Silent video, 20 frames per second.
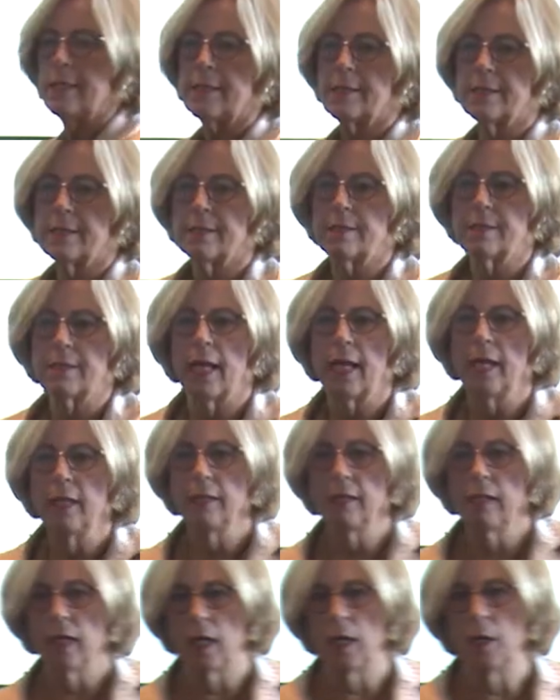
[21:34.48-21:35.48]

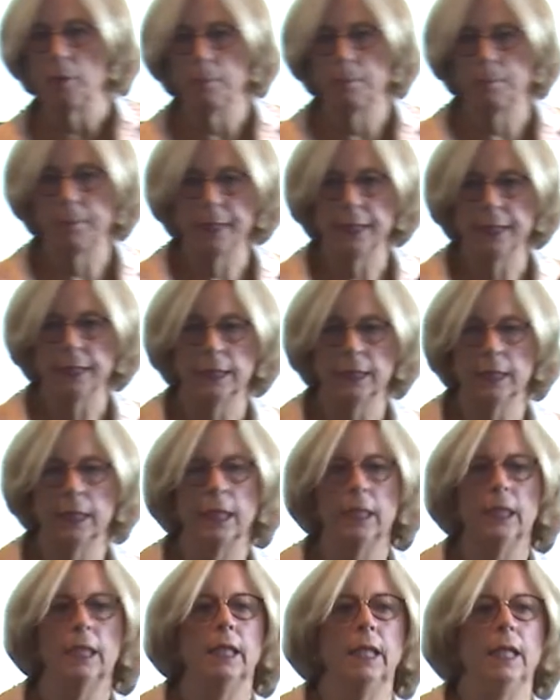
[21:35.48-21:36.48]
stand up,
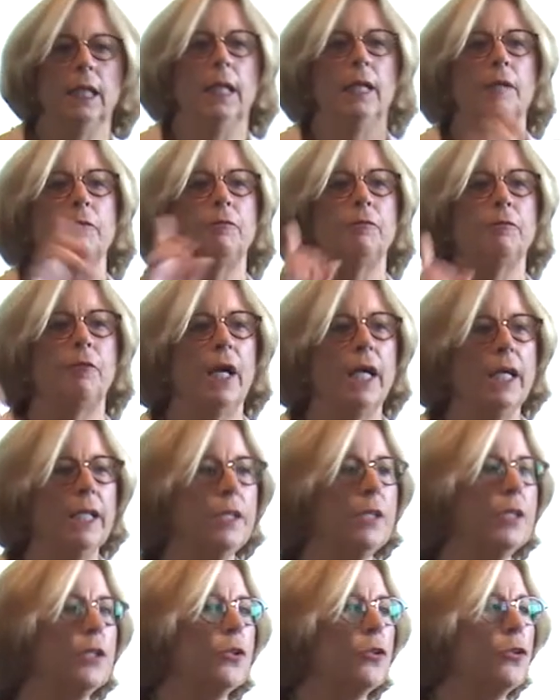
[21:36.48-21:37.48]

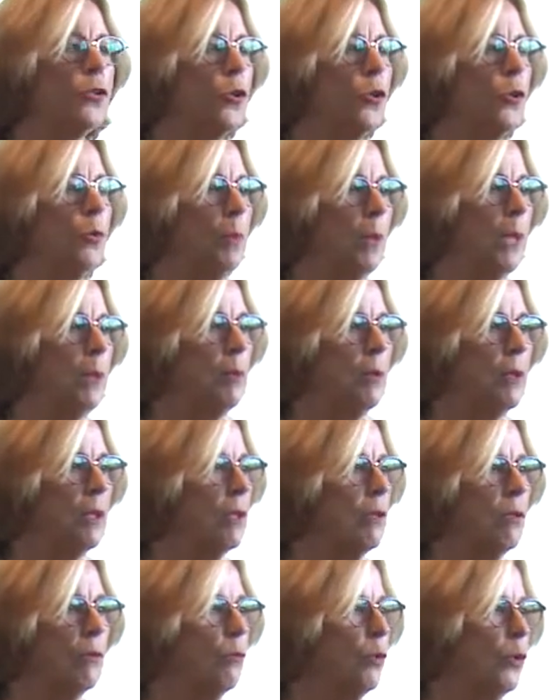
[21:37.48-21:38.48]
find 2 people
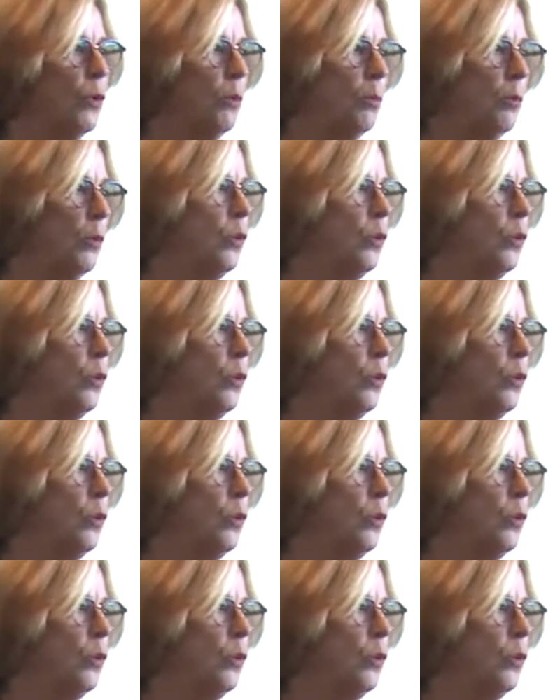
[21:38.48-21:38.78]
in the room